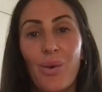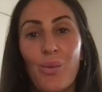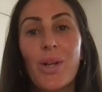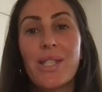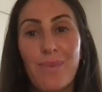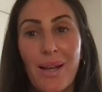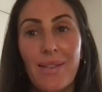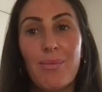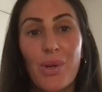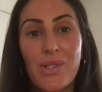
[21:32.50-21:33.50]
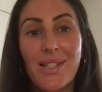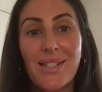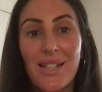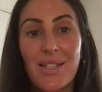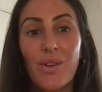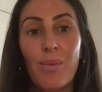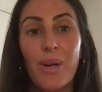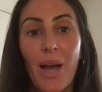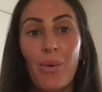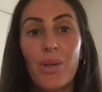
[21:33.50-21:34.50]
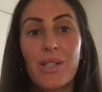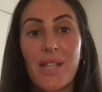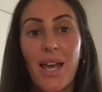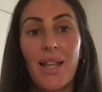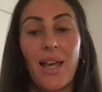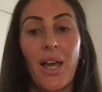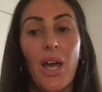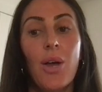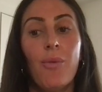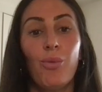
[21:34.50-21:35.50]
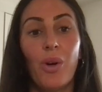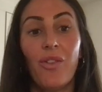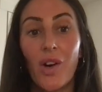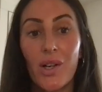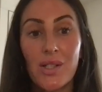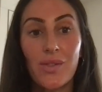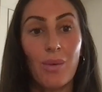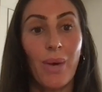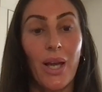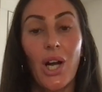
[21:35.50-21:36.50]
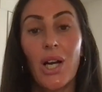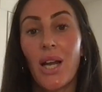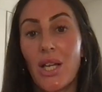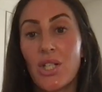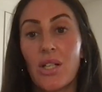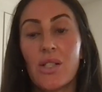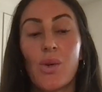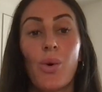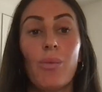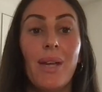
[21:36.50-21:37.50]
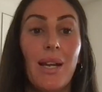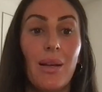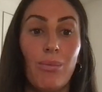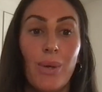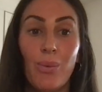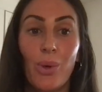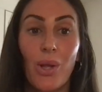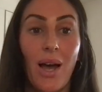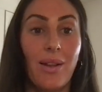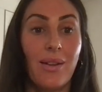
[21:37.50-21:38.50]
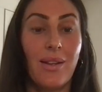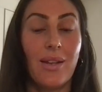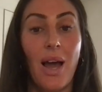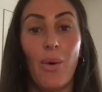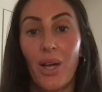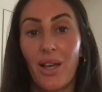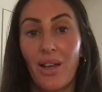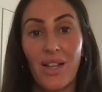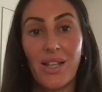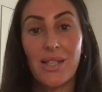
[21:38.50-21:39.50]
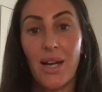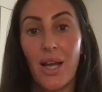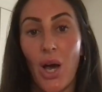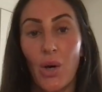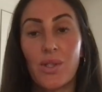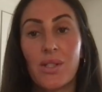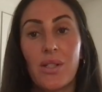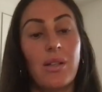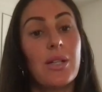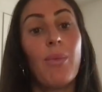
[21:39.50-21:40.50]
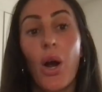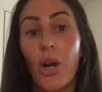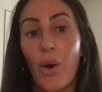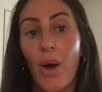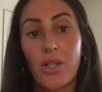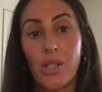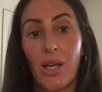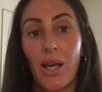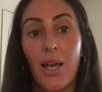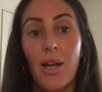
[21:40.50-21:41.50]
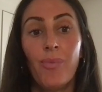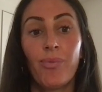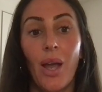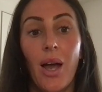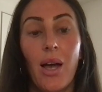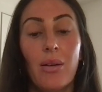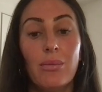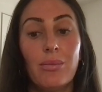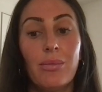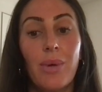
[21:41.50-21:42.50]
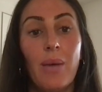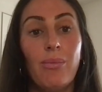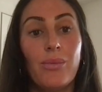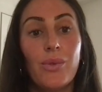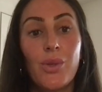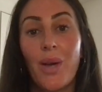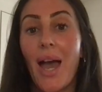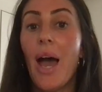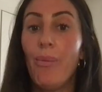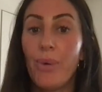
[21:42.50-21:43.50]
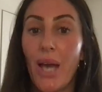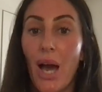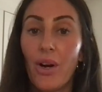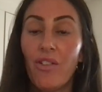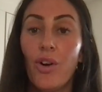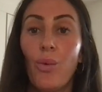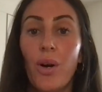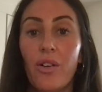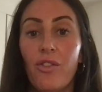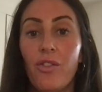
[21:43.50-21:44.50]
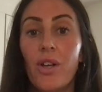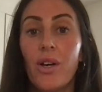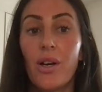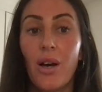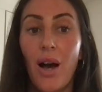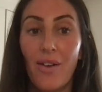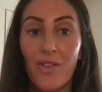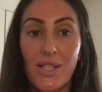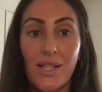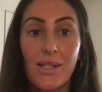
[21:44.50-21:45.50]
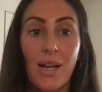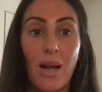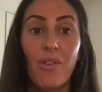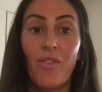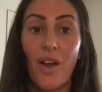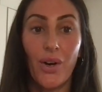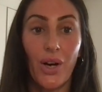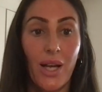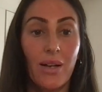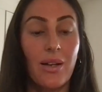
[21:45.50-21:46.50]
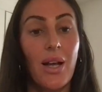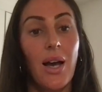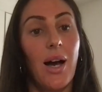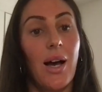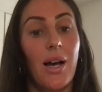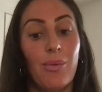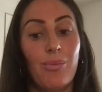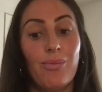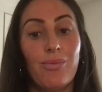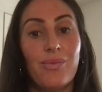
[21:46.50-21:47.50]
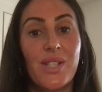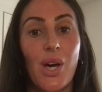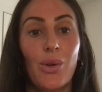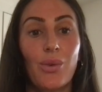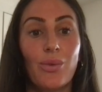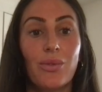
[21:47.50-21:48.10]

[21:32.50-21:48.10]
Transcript: what's been the most successful. But I will say, like, referrals from my current agents or meeting people at the networking events that I host, like tomorrow, actually, I'm doing a happy hour for one of the offices that I'm a vendor in. So